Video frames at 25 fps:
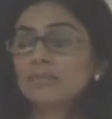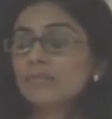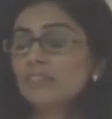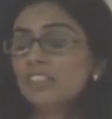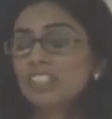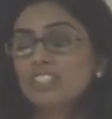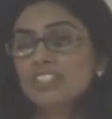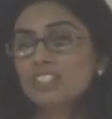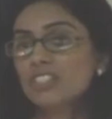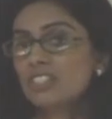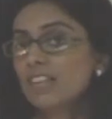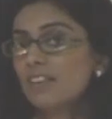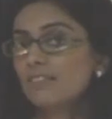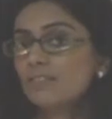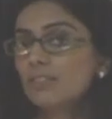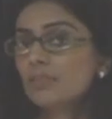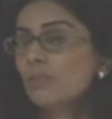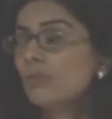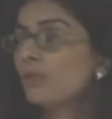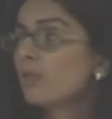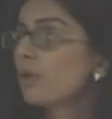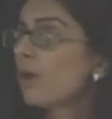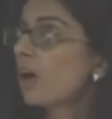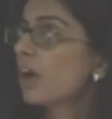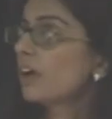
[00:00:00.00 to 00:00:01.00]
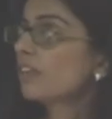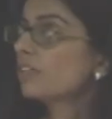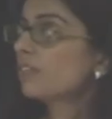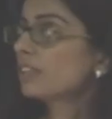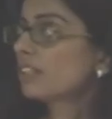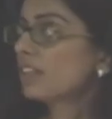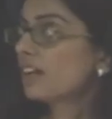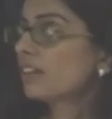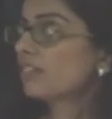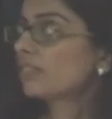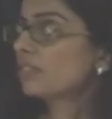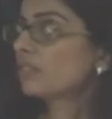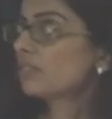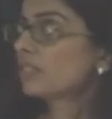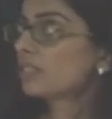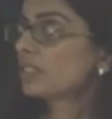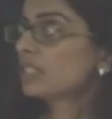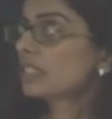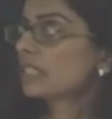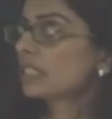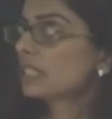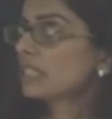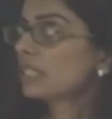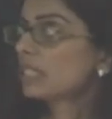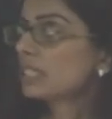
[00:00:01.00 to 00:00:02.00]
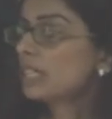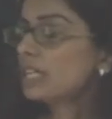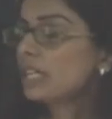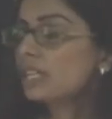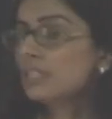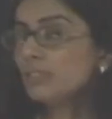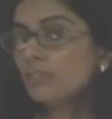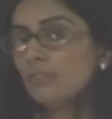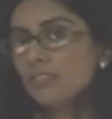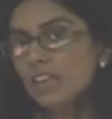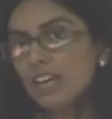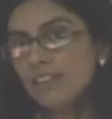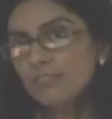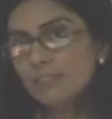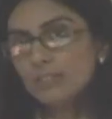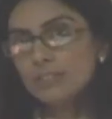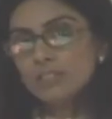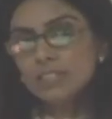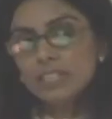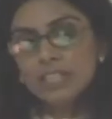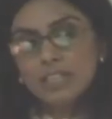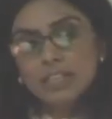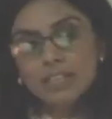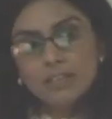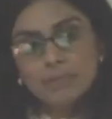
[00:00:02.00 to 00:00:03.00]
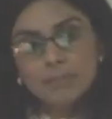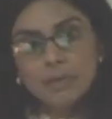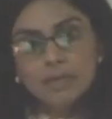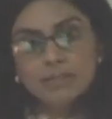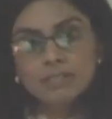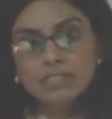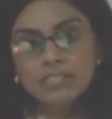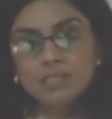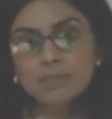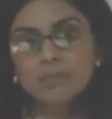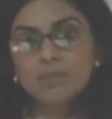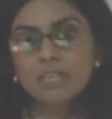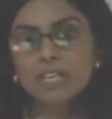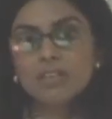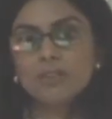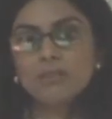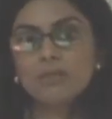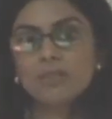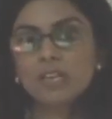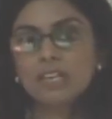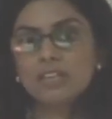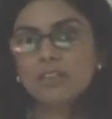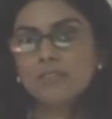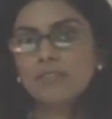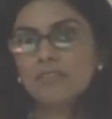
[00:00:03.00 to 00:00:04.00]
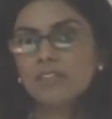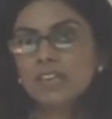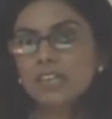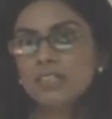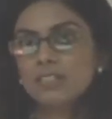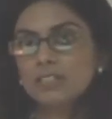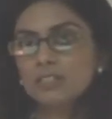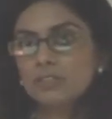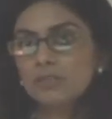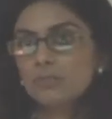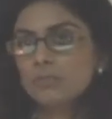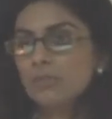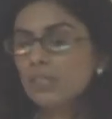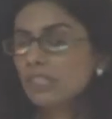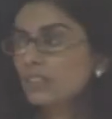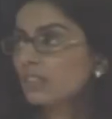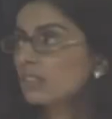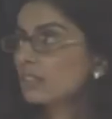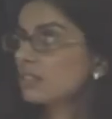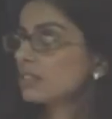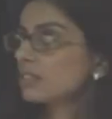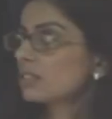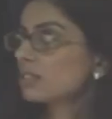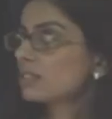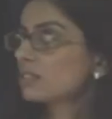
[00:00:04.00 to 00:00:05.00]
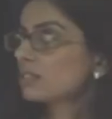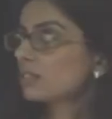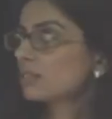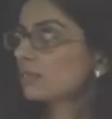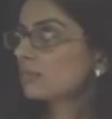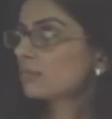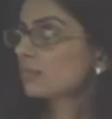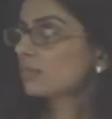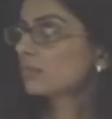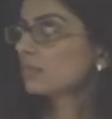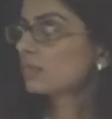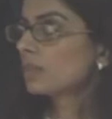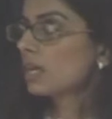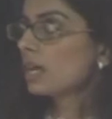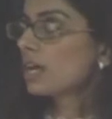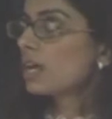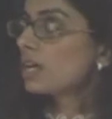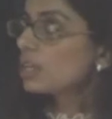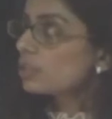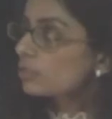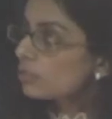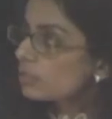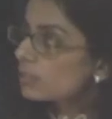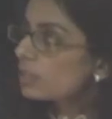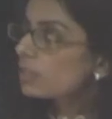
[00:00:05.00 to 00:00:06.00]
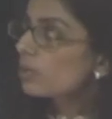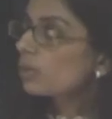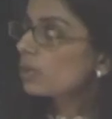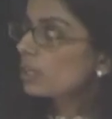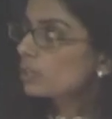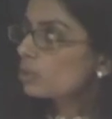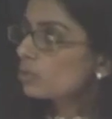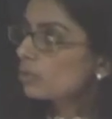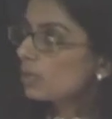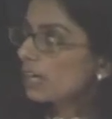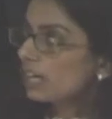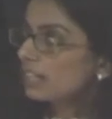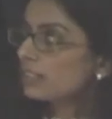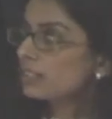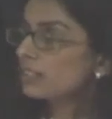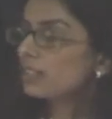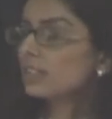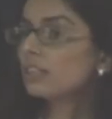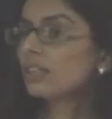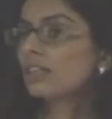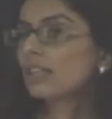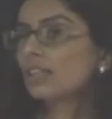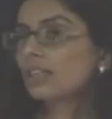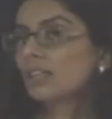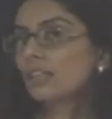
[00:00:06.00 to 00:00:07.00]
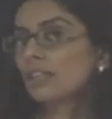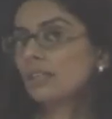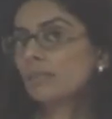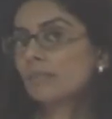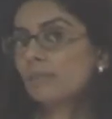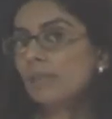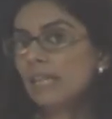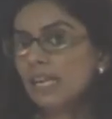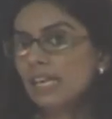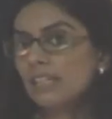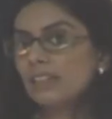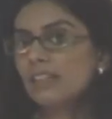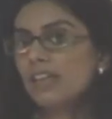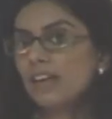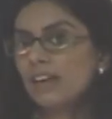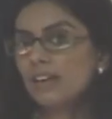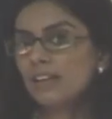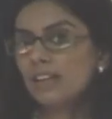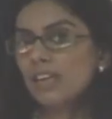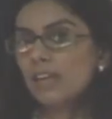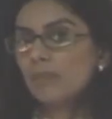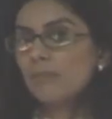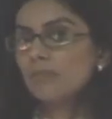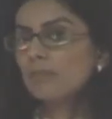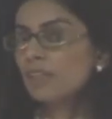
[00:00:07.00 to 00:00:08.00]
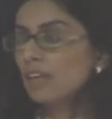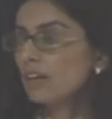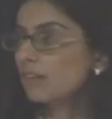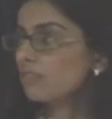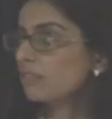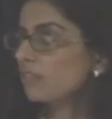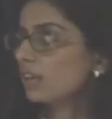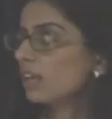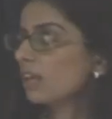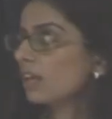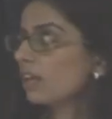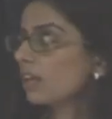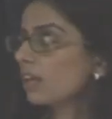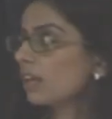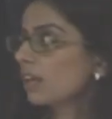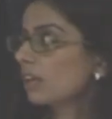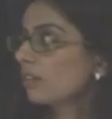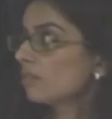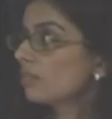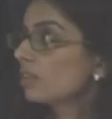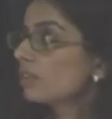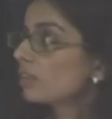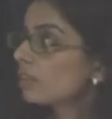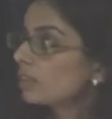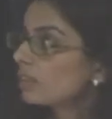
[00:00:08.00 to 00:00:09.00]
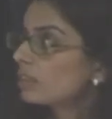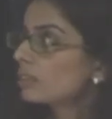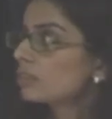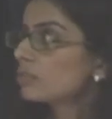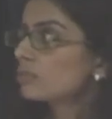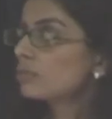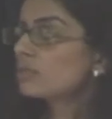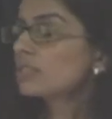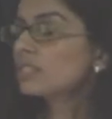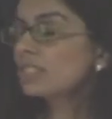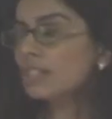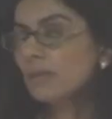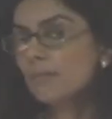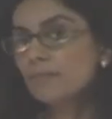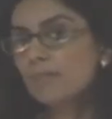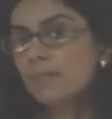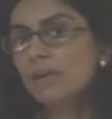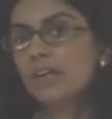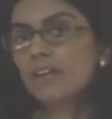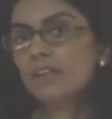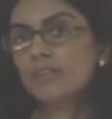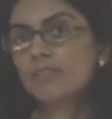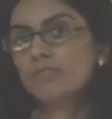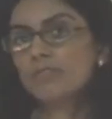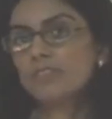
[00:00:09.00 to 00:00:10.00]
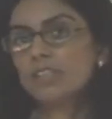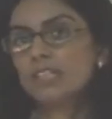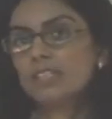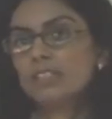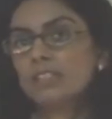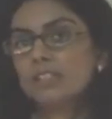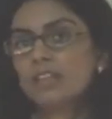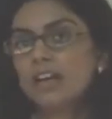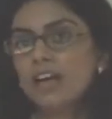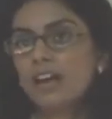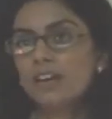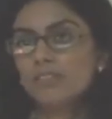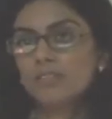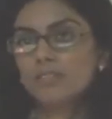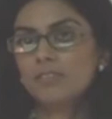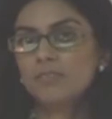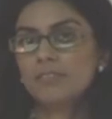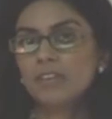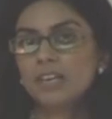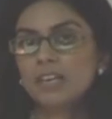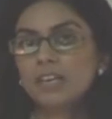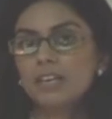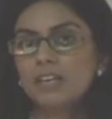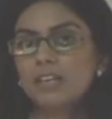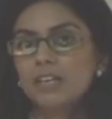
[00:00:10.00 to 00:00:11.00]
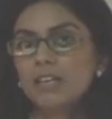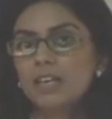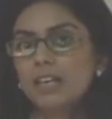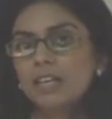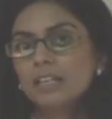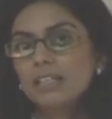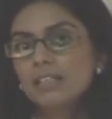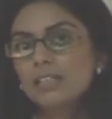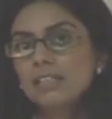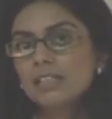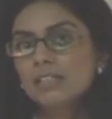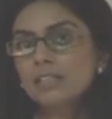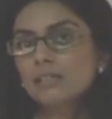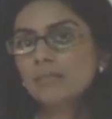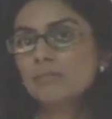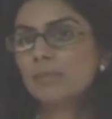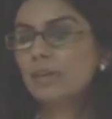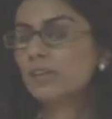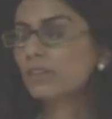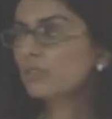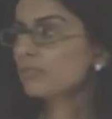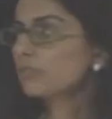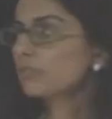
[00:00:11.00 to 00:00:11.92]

we just have to go on with our work. So we have to think about some innovative ways to beat the system. So we're going to play their game their way, and we're going to do some part of it our way, and a little part